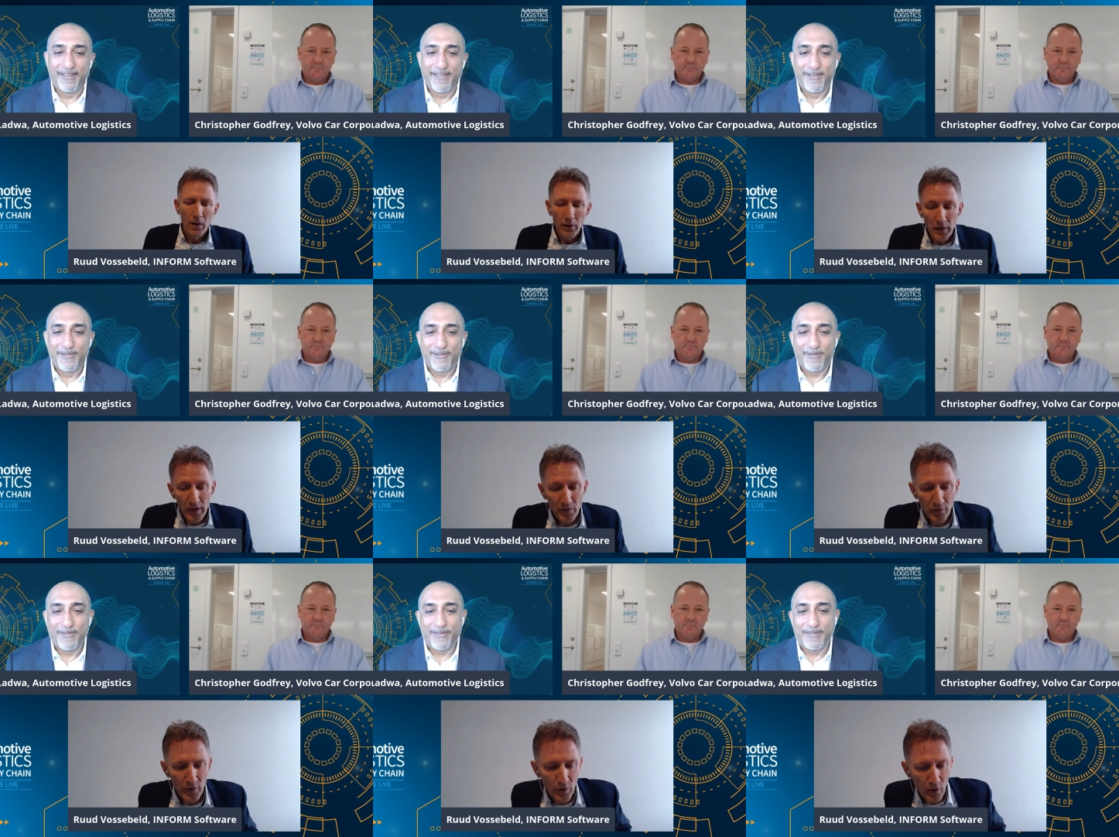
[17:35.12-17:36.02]
Speaker 1: Yes,
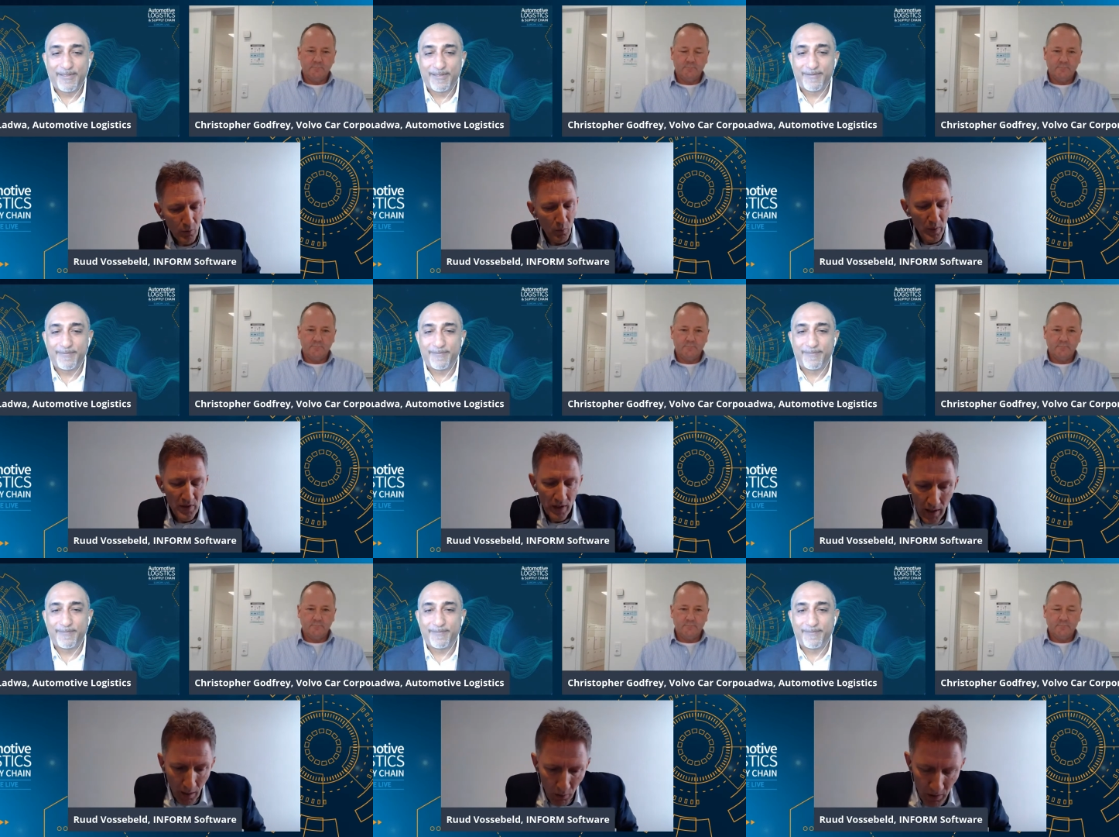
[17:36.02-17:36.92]
for sure. We see
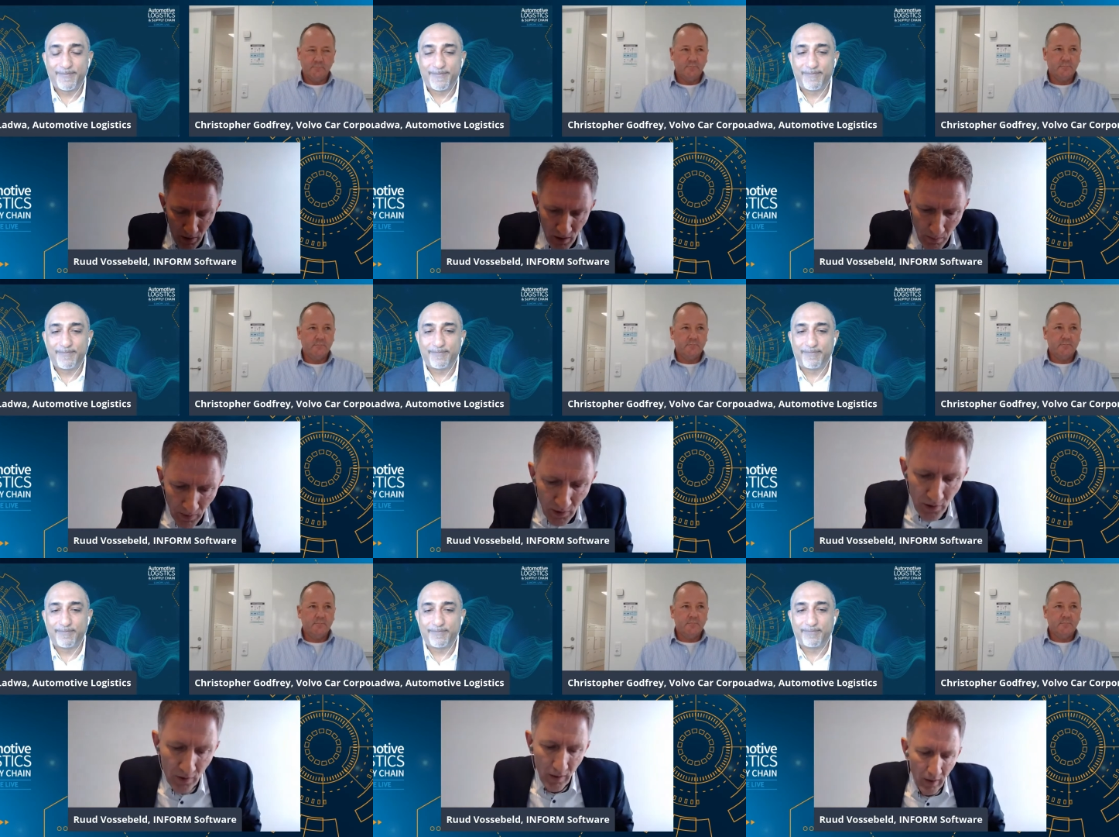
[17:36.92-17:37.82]
our
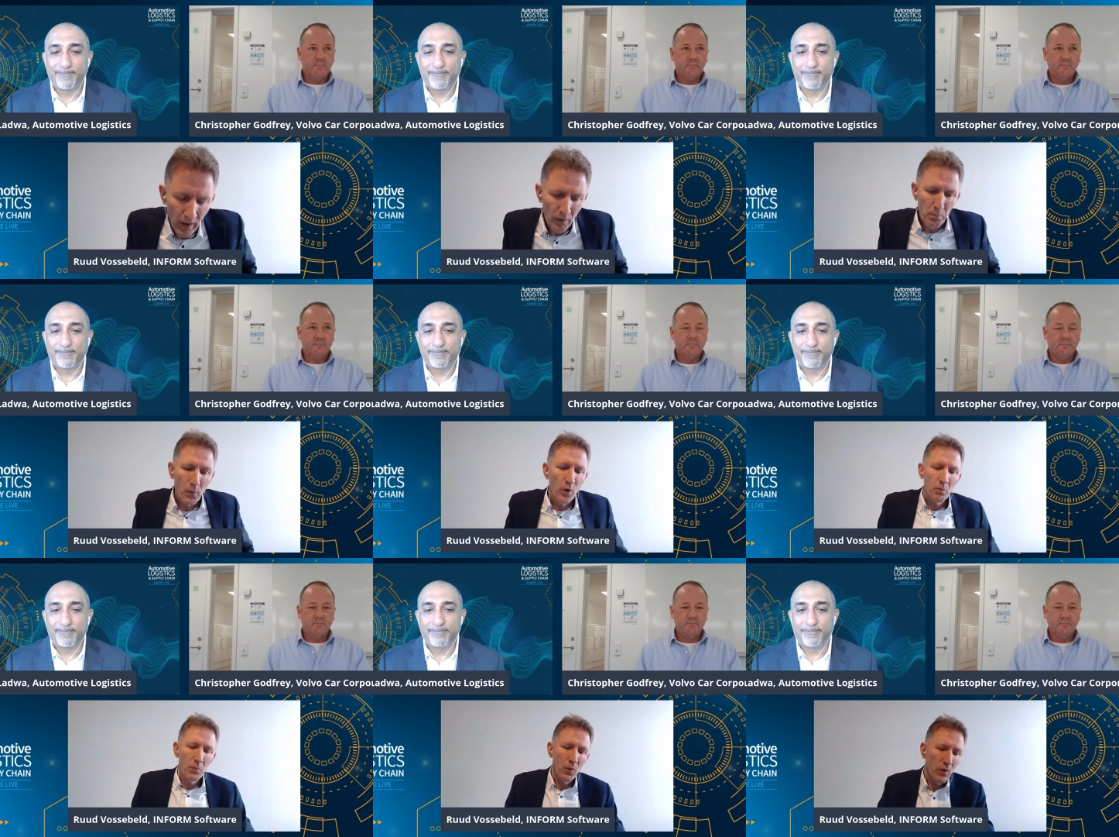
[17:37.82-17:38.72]
customers uh, more
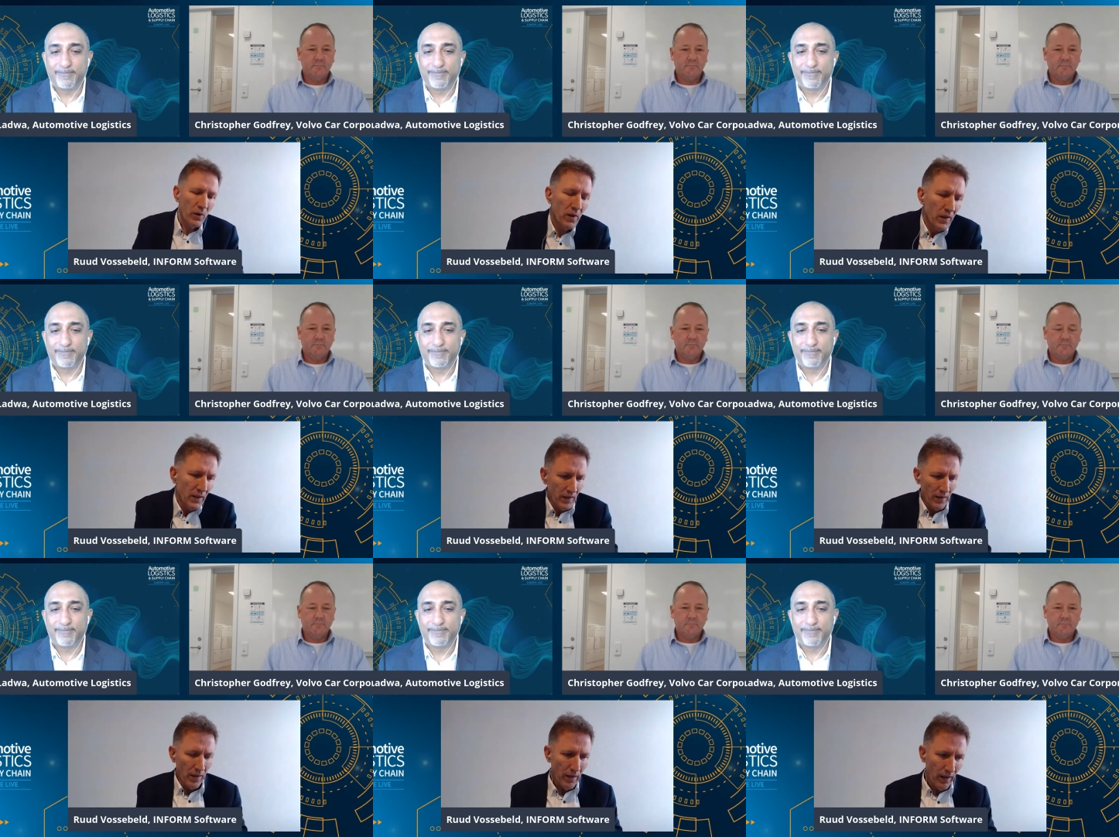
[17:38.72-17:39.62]
and more
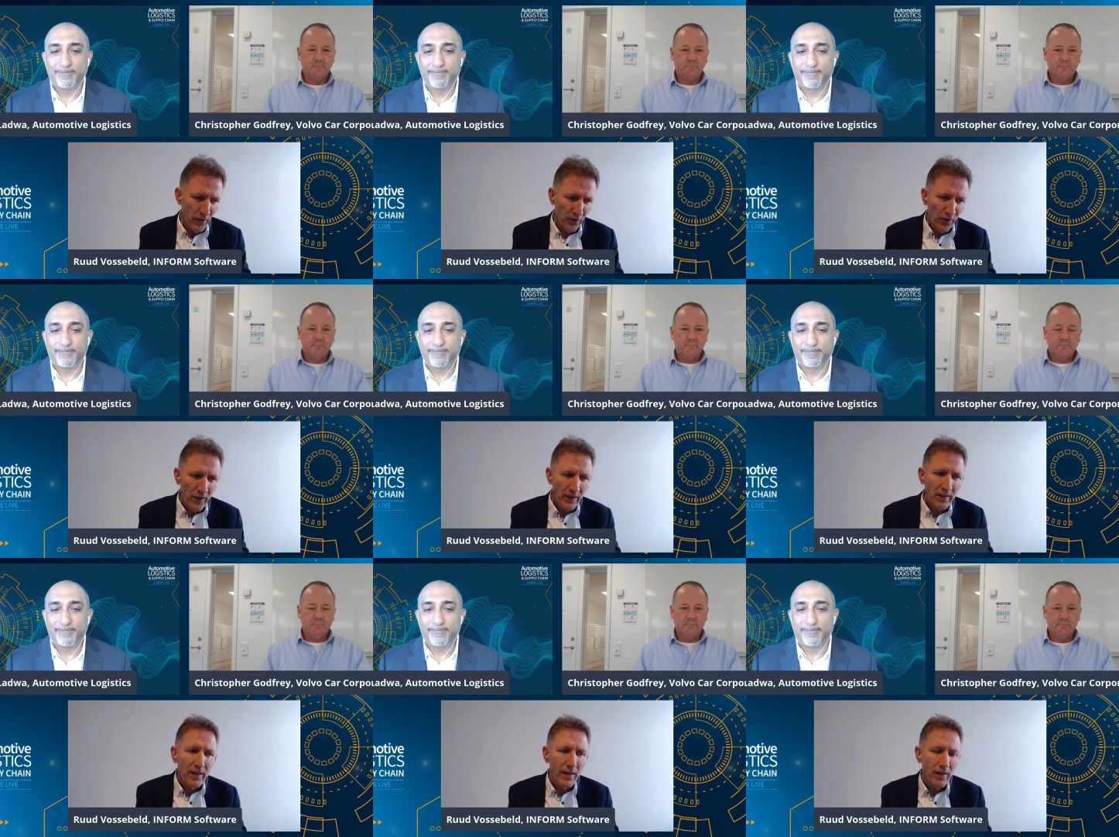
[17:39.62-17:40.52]
uh,
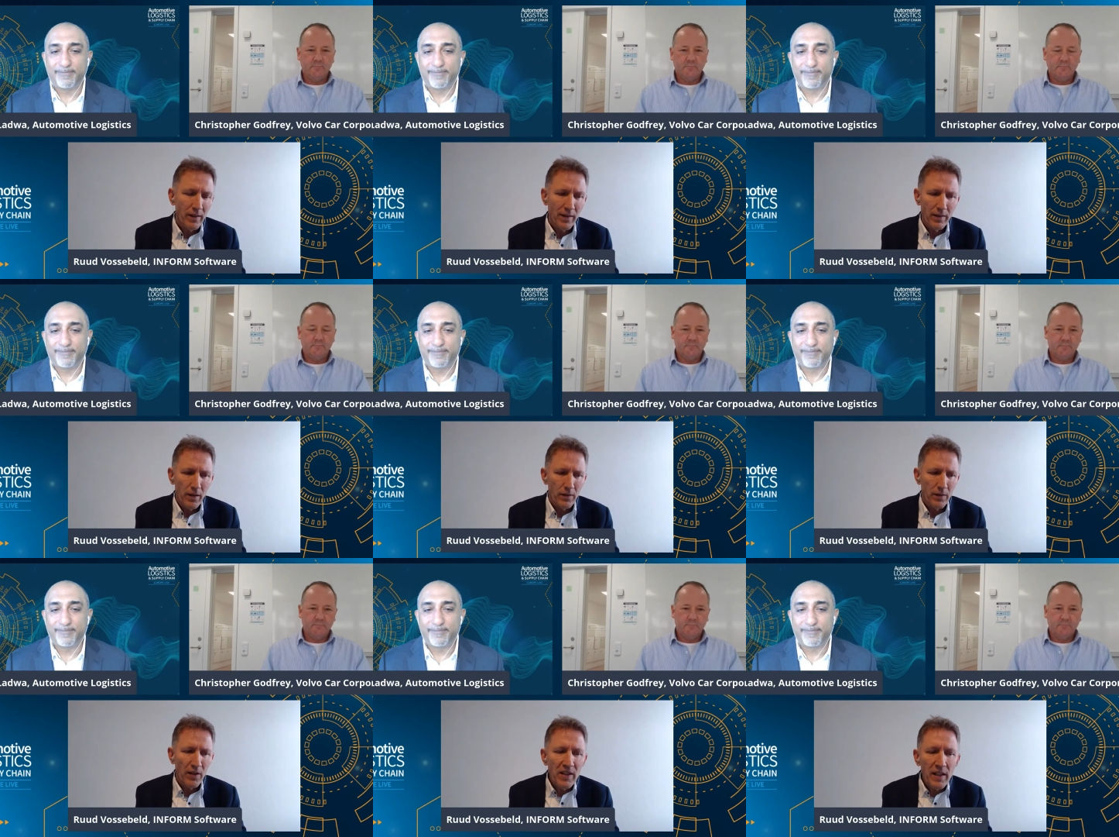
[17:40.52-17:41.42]
seeing
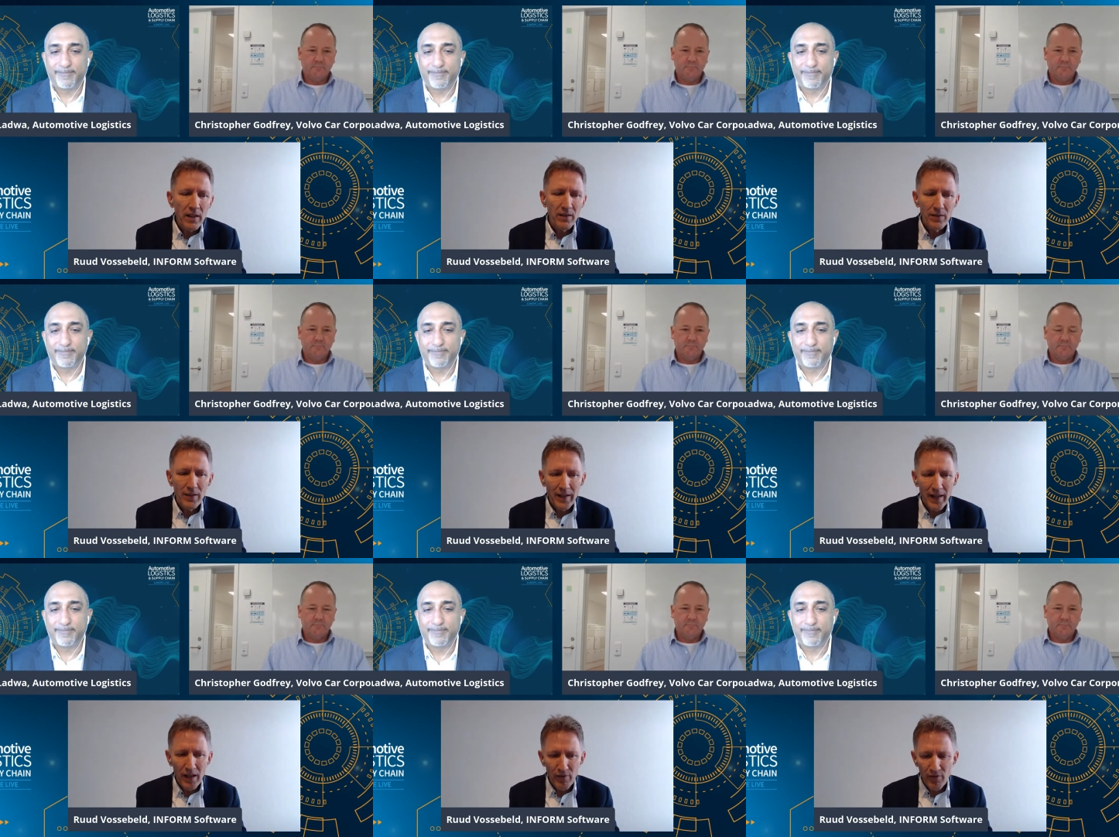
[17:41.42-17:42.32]
the need that
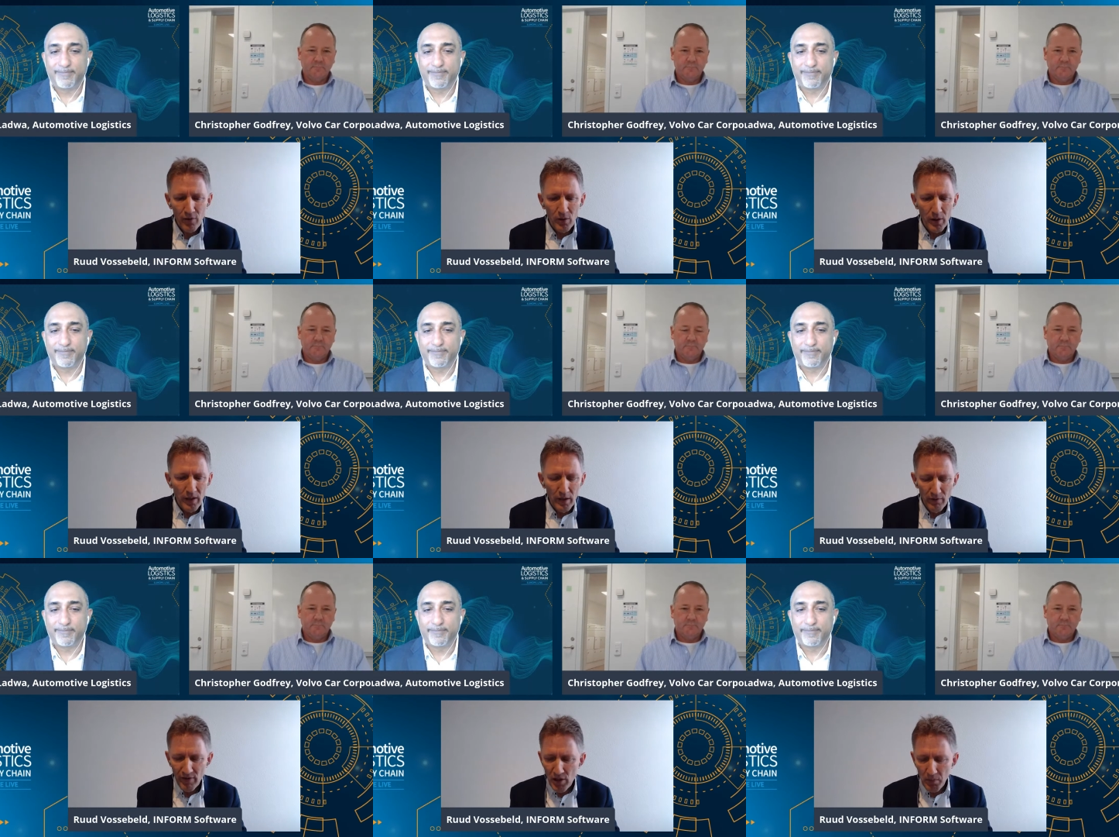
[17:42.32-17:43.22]
they have for
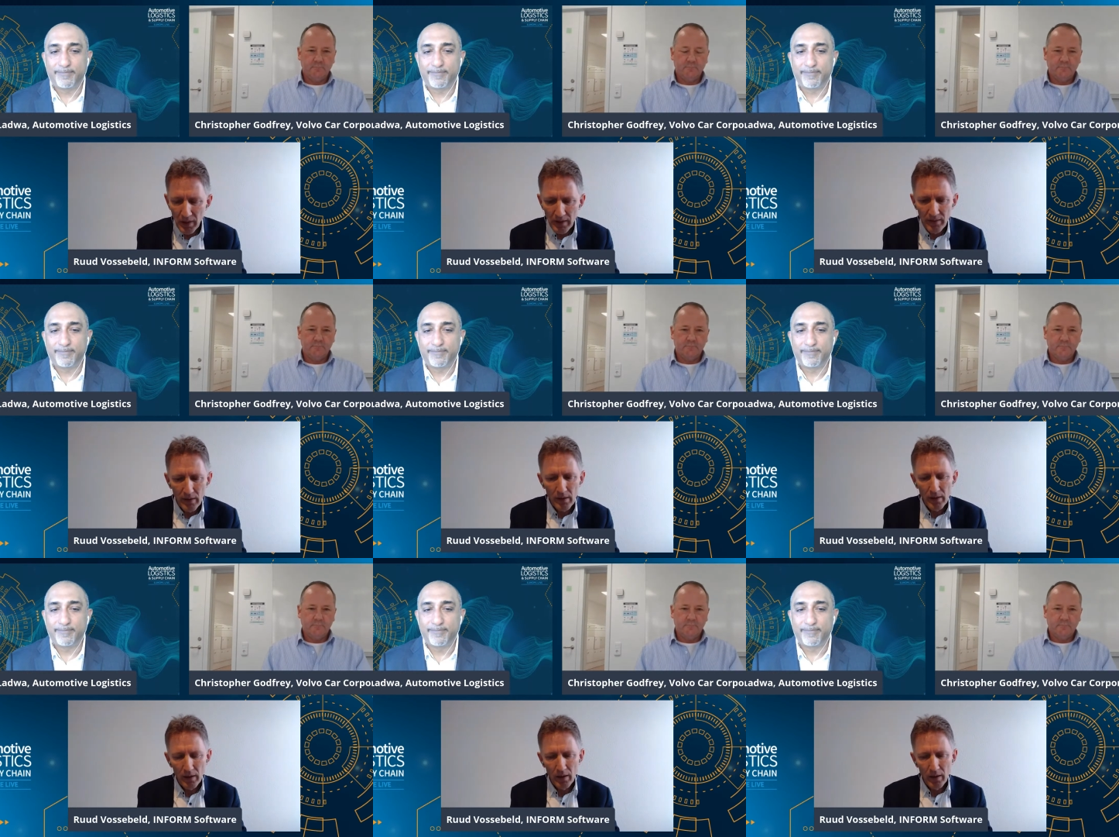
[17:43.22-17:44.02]
uh, visibility.